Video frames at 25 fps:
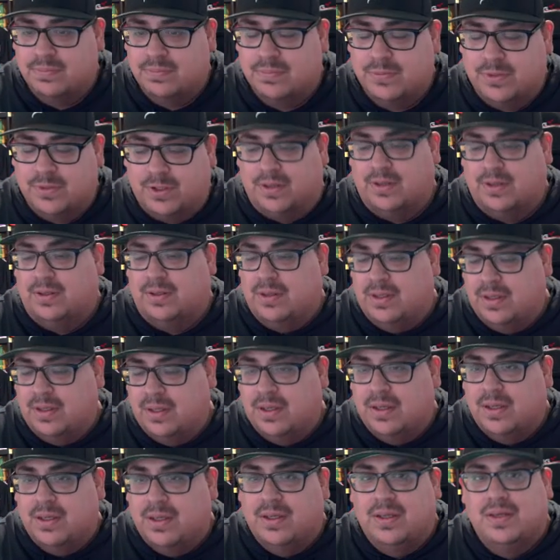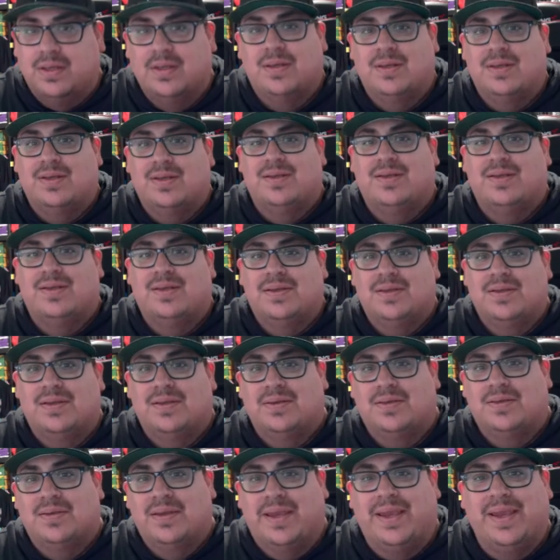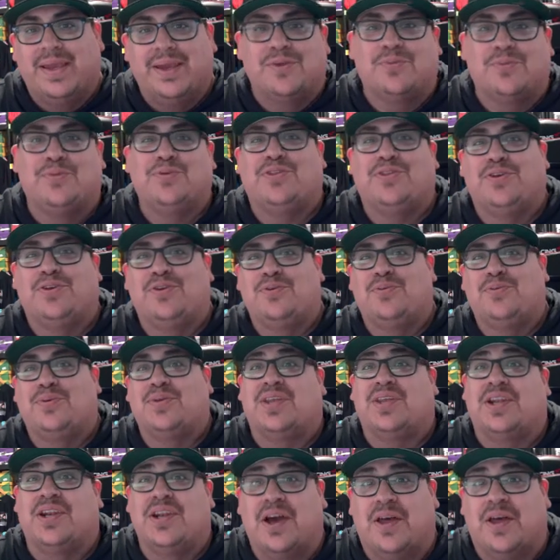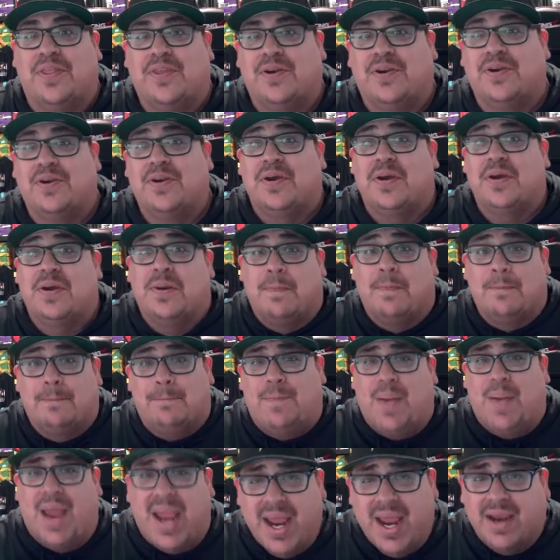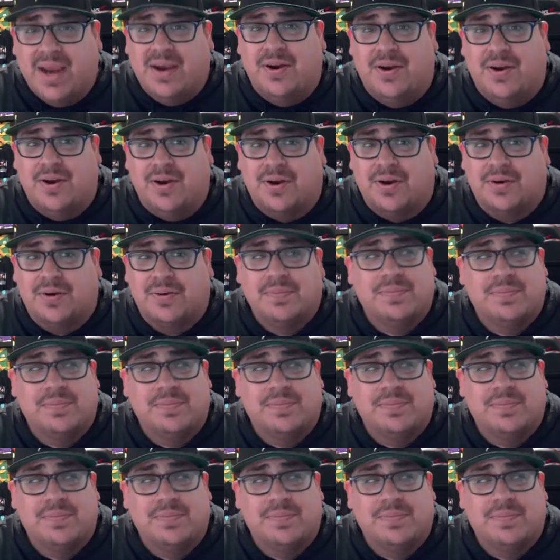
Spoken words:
Okay. Here with you with another banger.